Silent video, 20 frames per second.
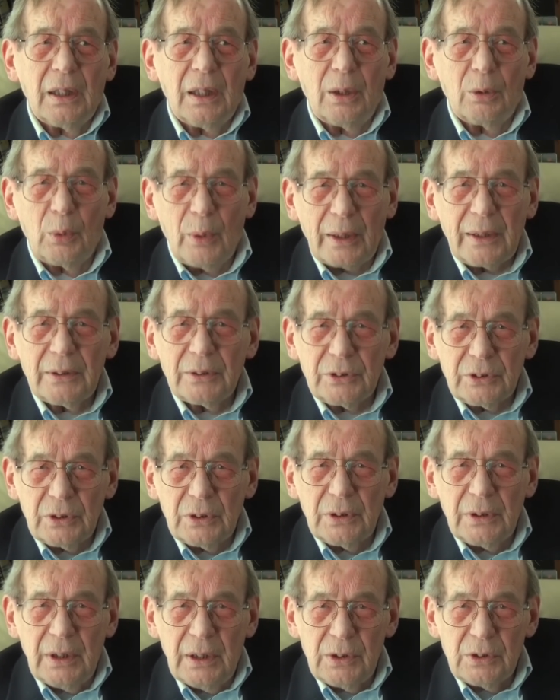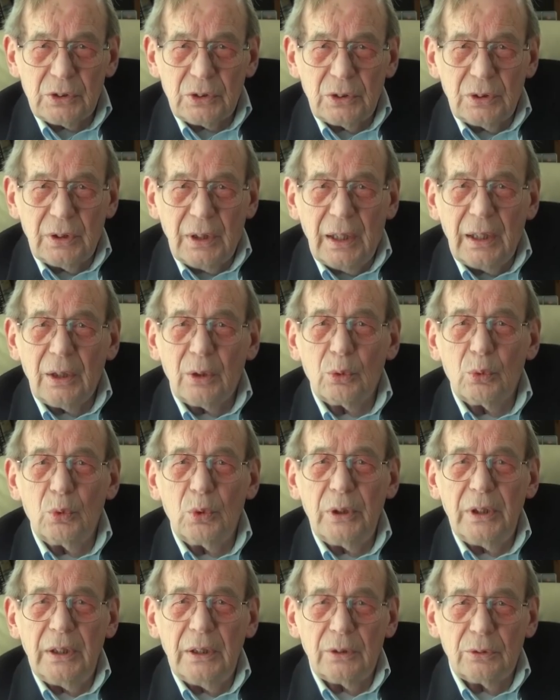a reconciliation and a
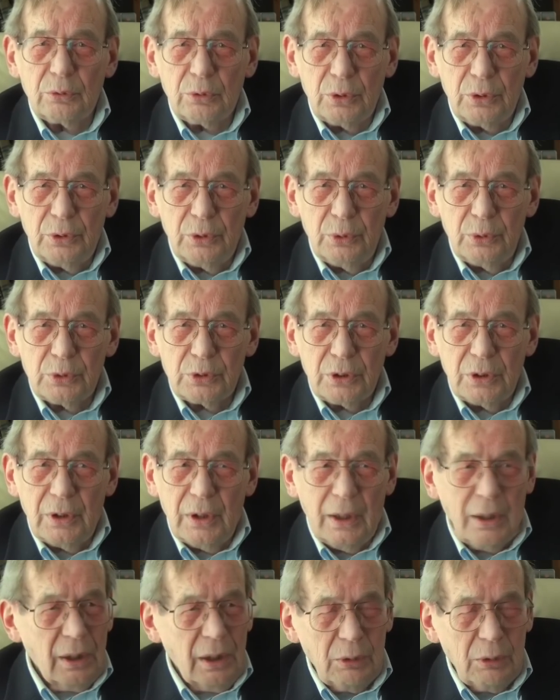reintroduction